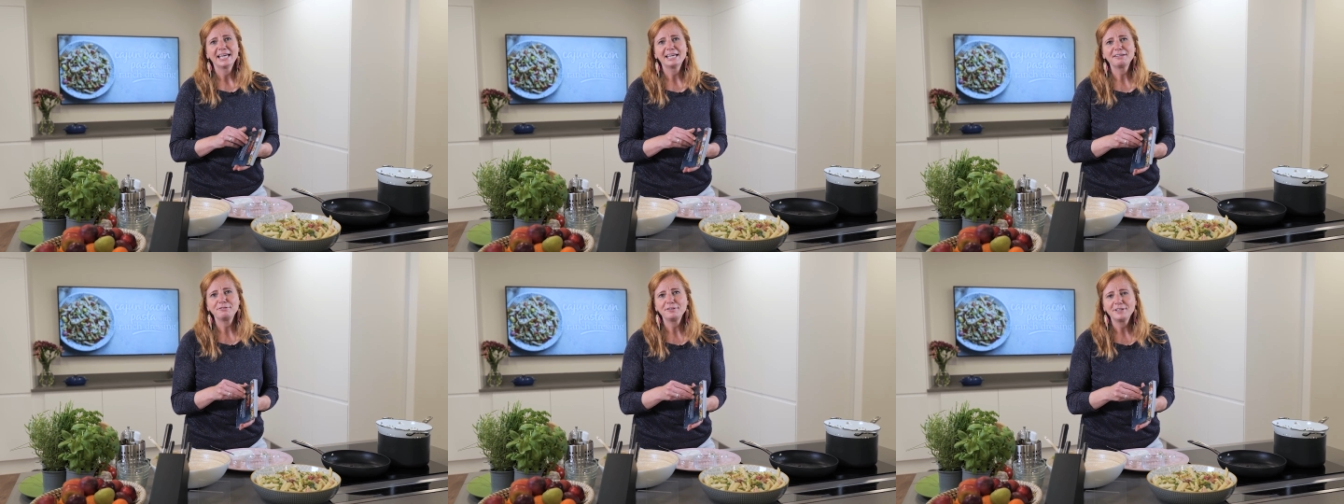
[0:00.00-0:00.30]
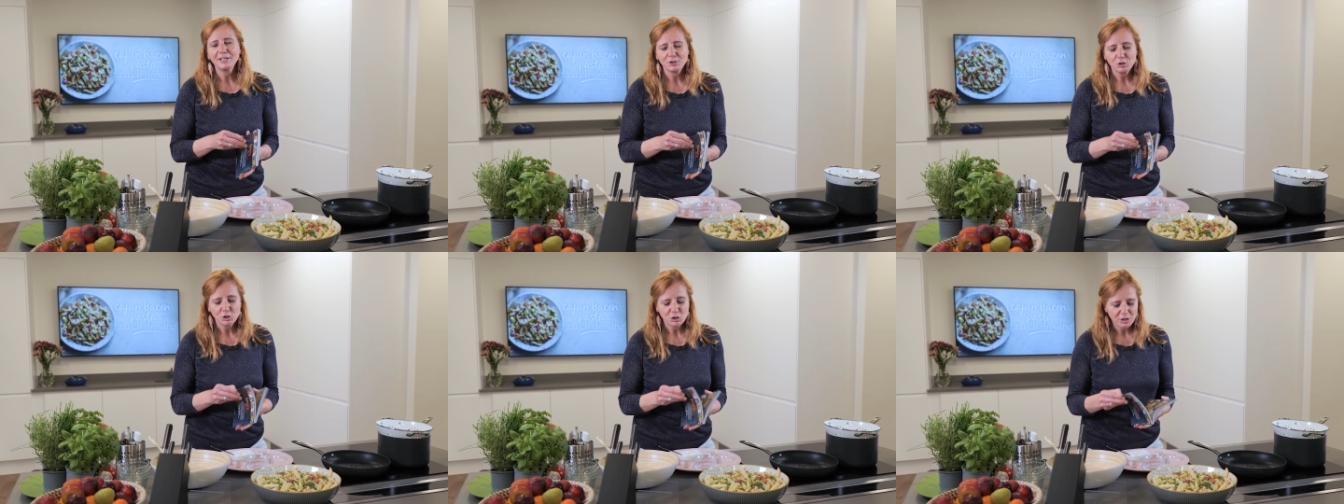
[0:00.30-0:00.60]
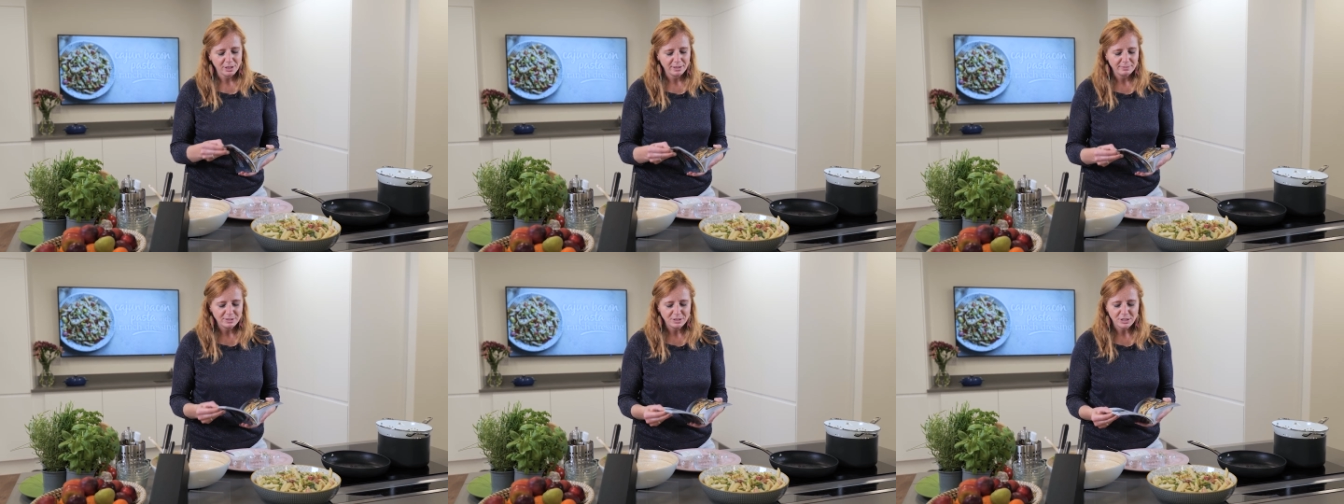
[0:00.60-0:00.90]
If at
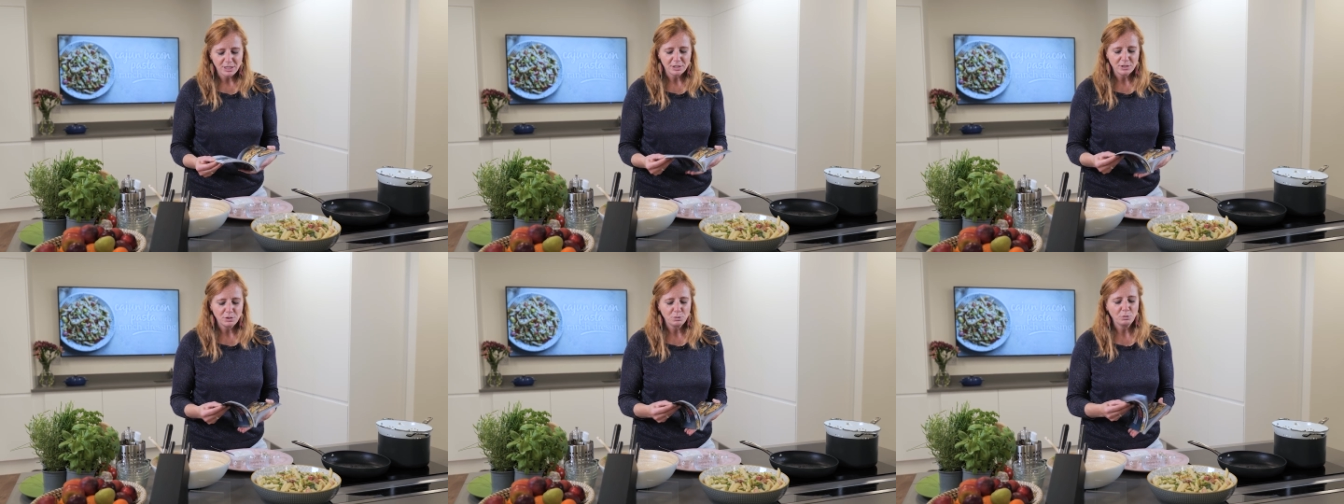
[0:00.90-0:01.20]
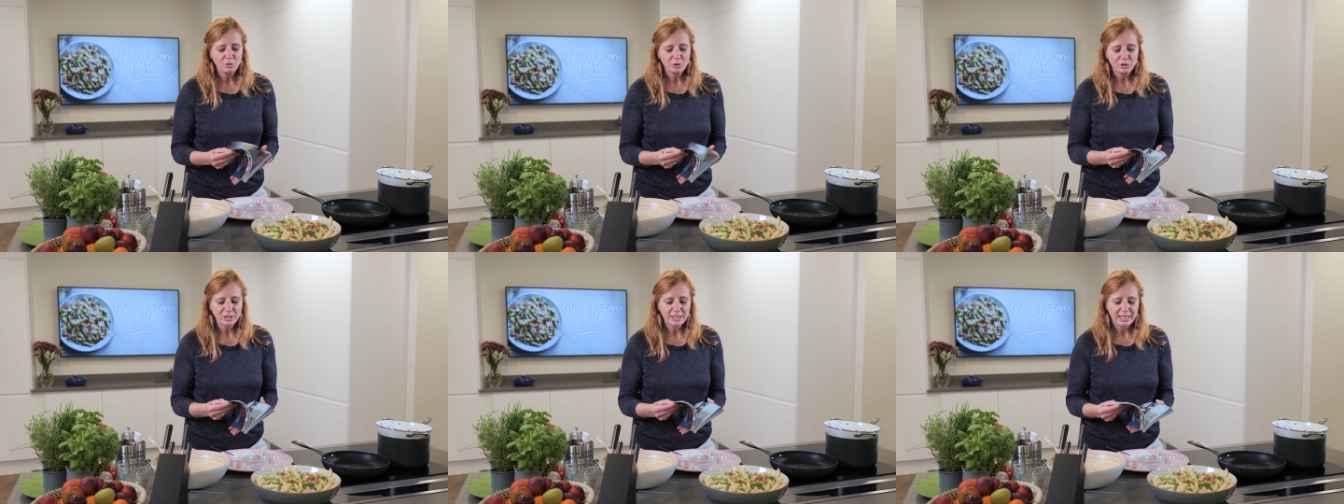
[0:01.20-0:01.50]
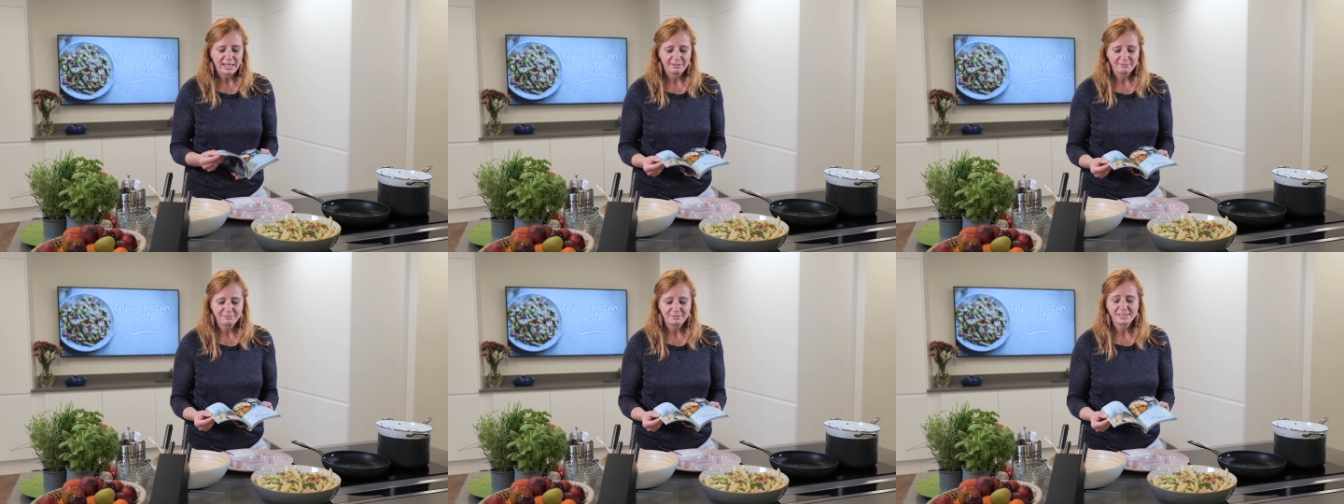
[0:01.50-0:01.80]
lunchtime you don't know what you're
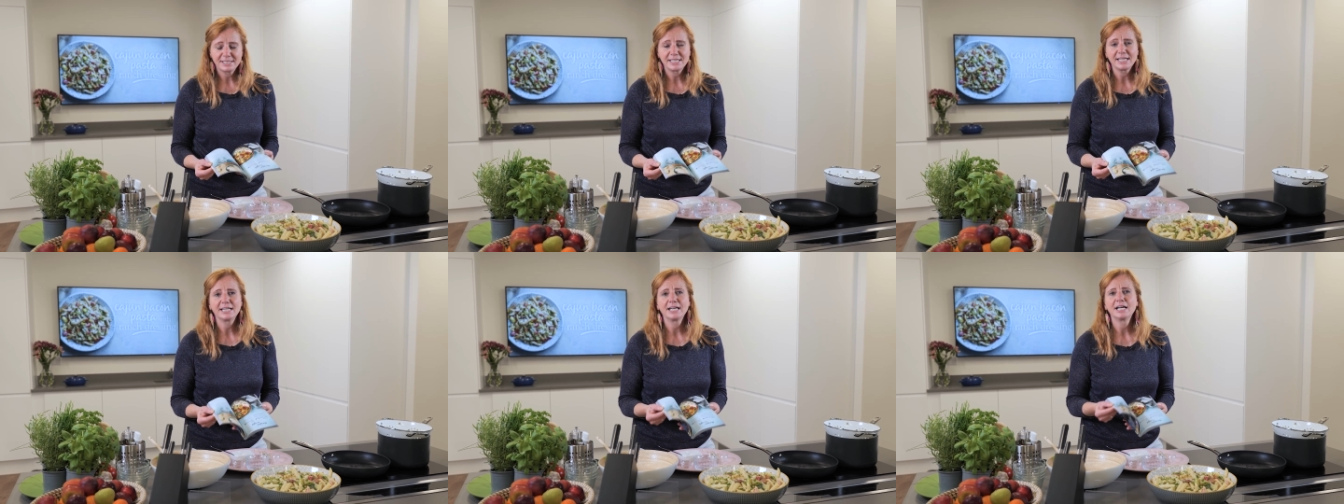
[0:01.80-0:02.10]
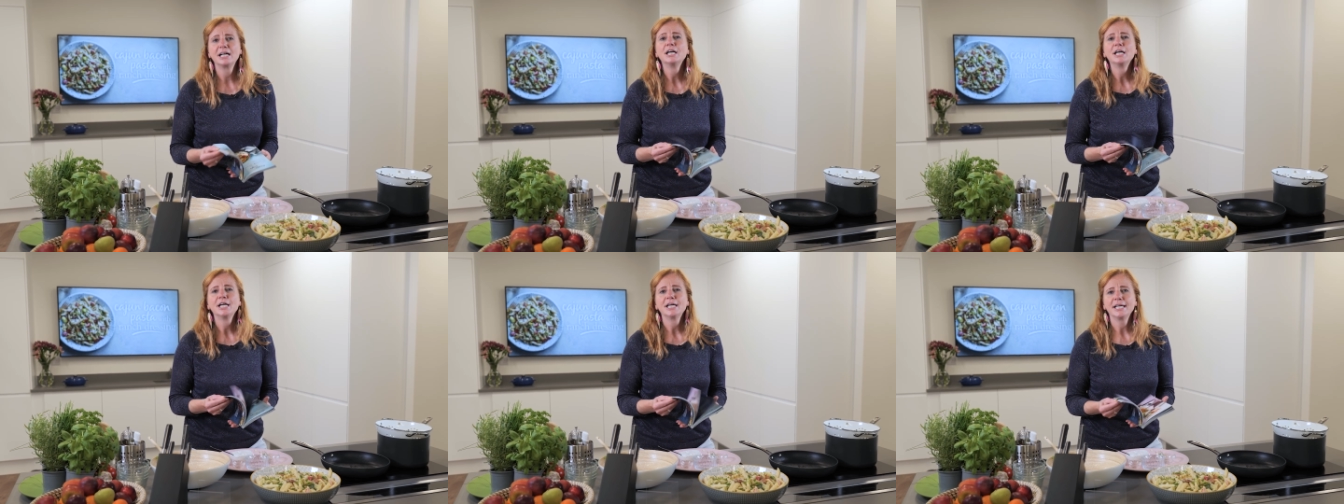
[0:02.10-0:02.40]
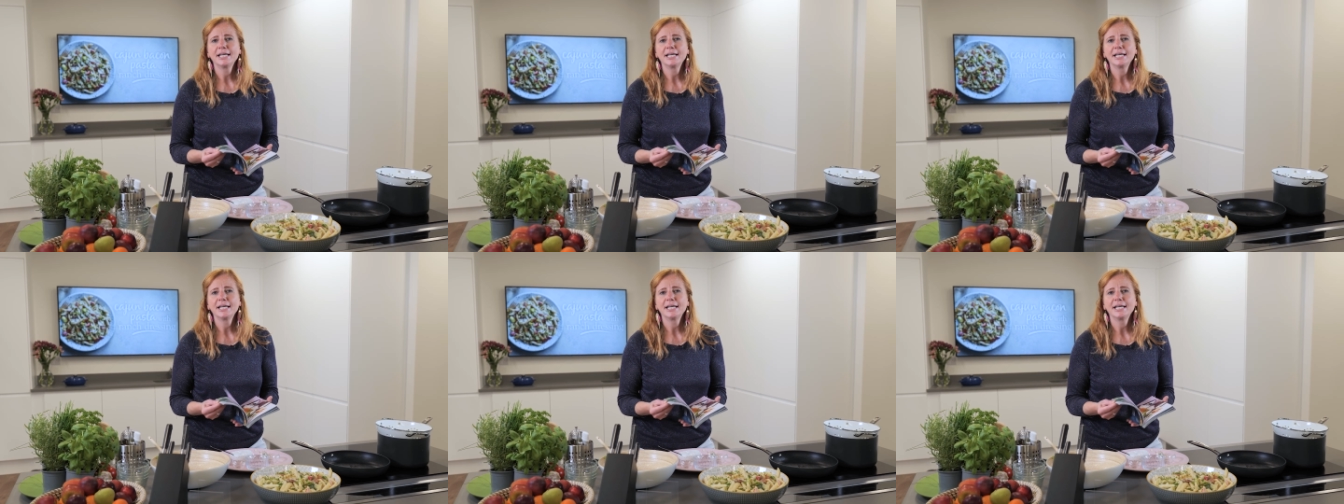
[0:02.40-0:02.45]
gonna have for dinner,